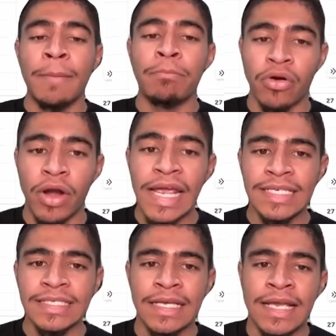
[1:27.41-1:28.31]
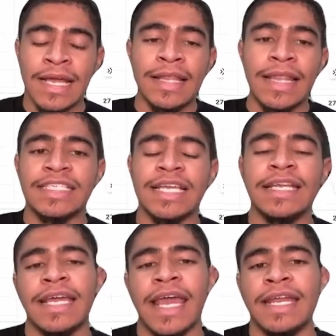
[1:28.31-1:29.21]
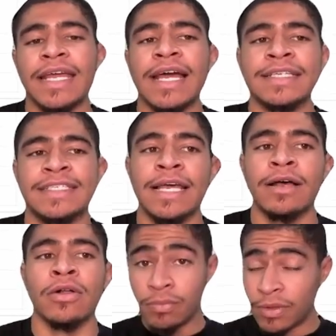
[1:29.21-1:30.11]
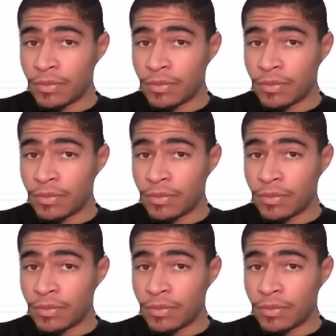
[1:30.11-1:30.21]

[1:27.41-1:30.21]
price, that's indicating a sell.